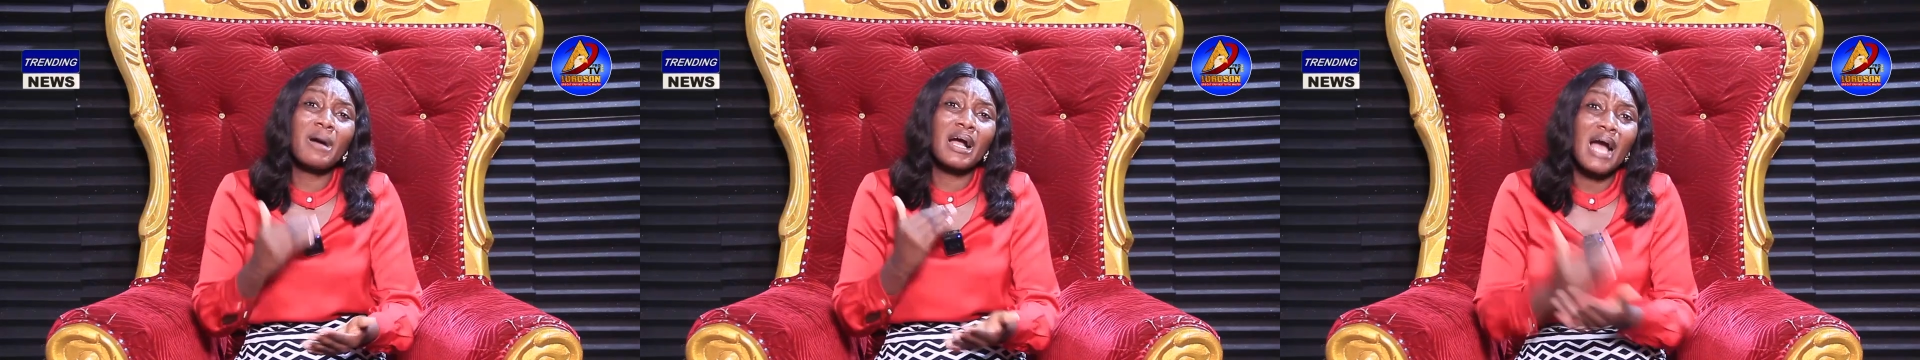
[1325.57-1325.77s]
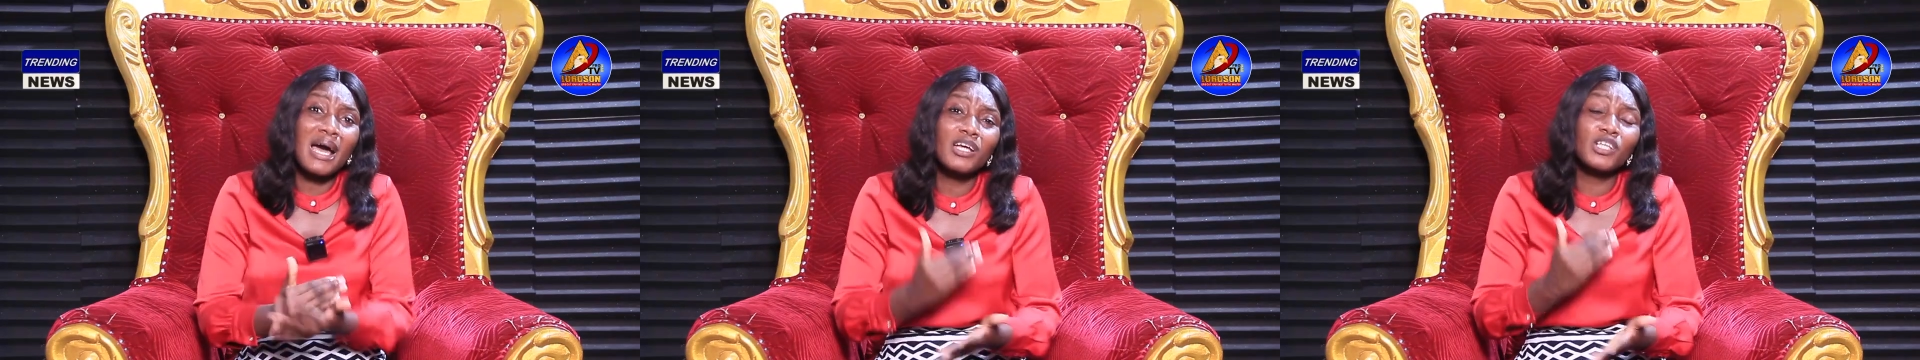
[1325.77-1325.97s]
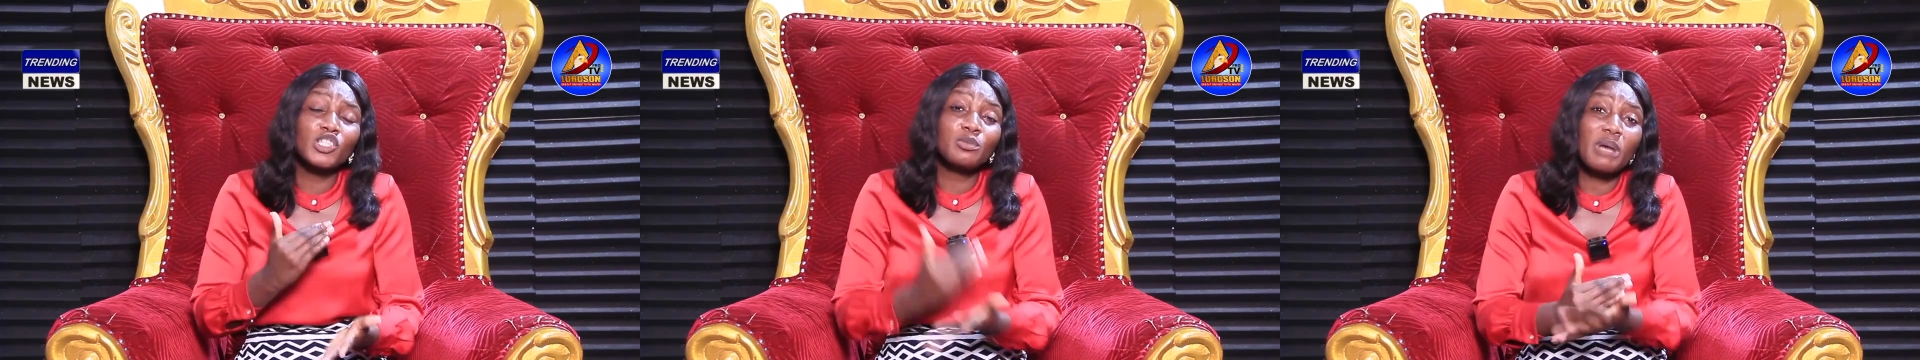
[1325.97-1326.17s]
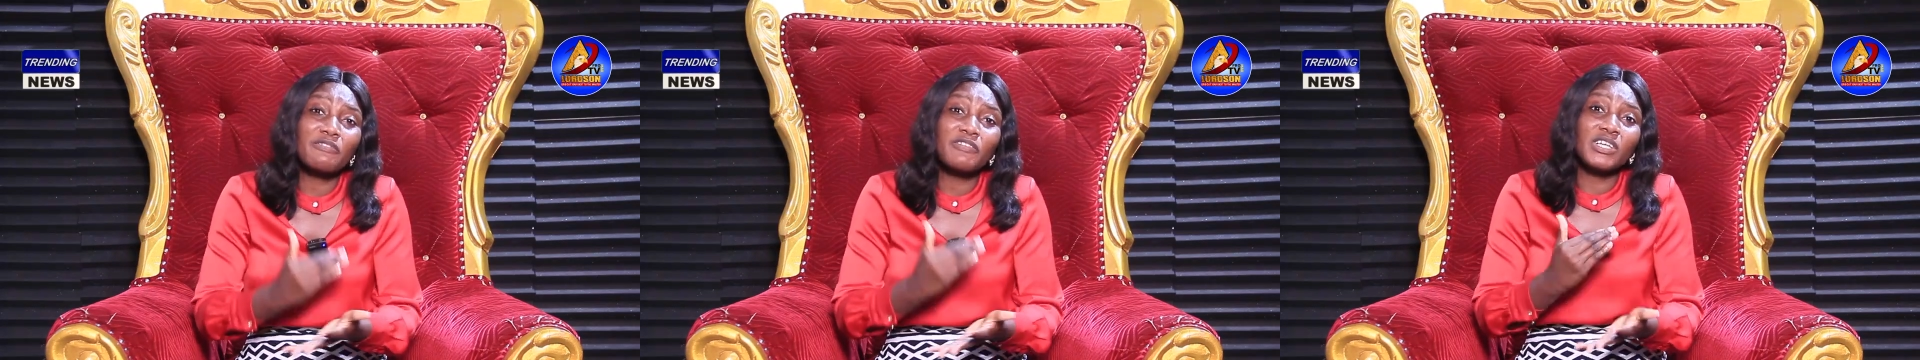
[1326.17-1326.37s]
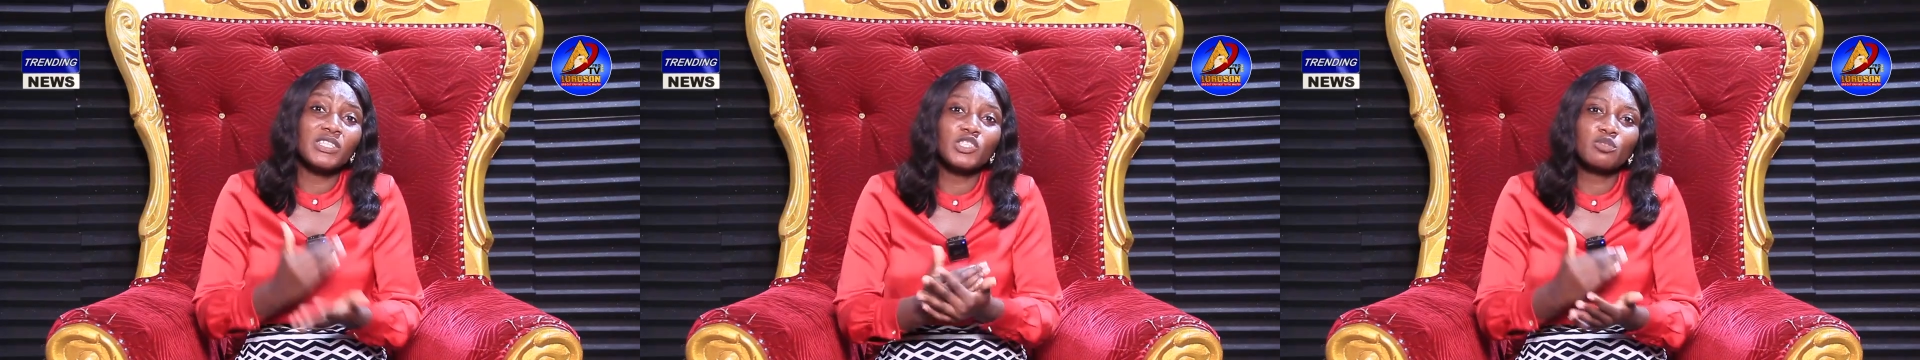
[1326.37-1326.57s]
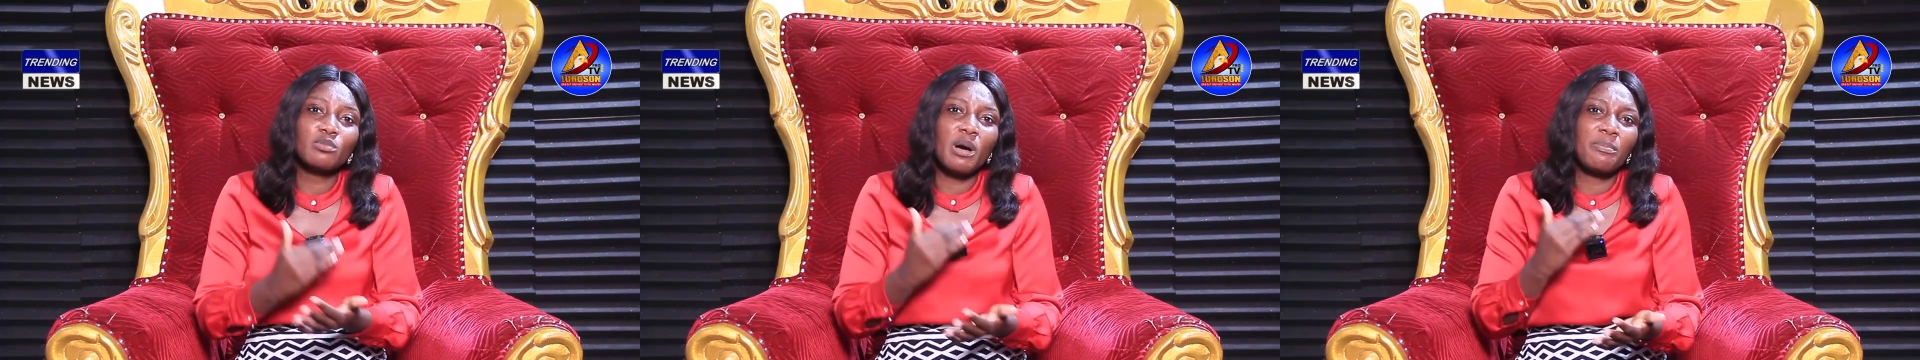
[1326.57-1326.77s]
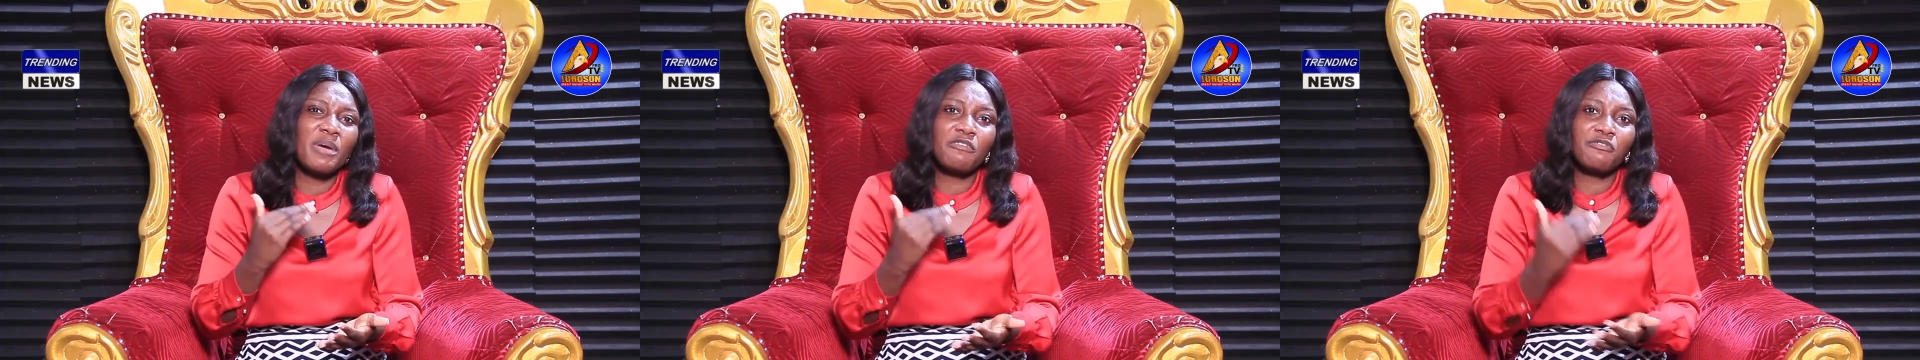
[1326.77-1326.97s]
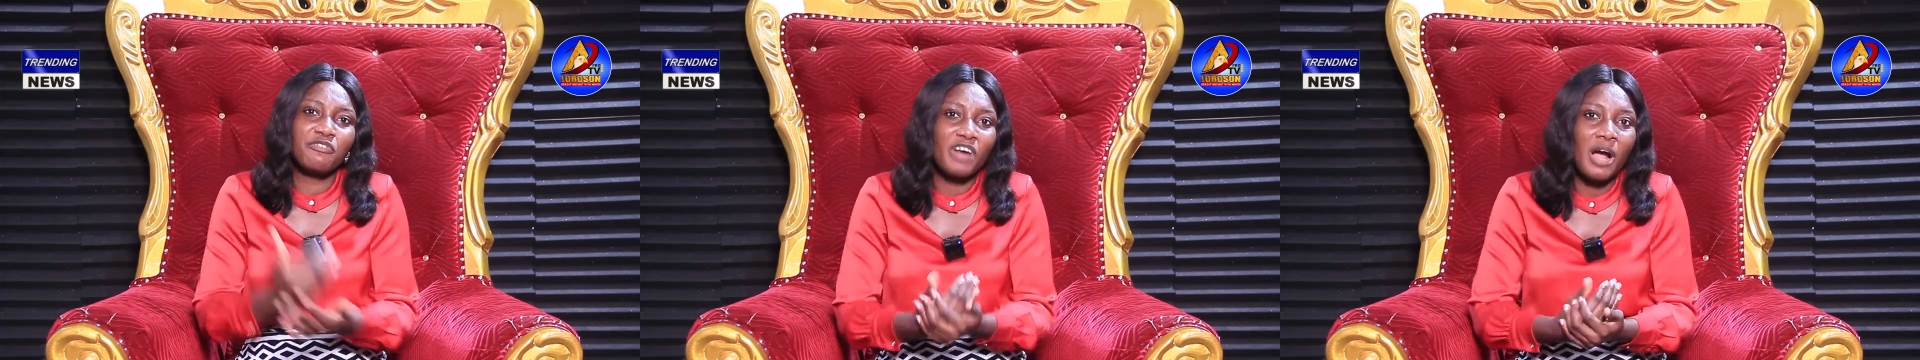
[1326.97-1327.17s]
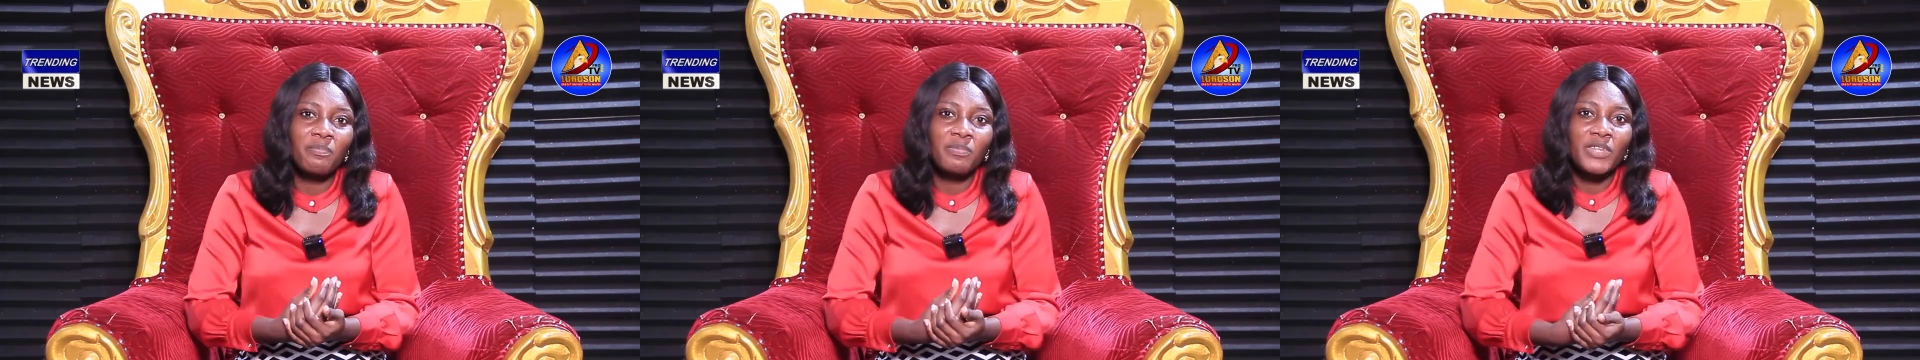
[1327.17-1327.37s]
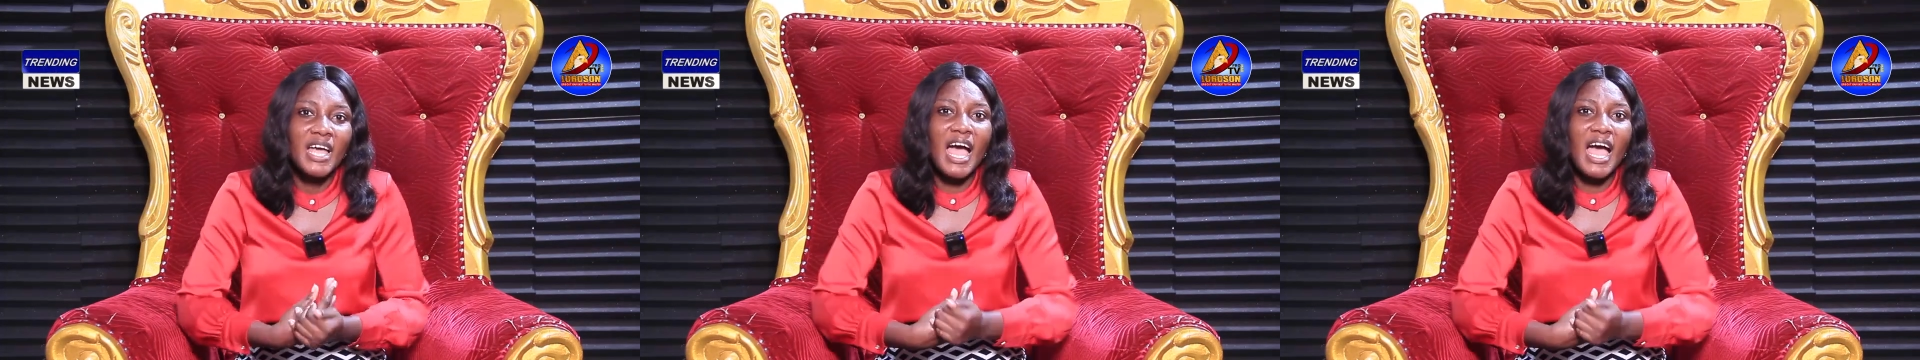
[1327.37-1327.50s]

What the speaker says: a gun to me a fan into my paper.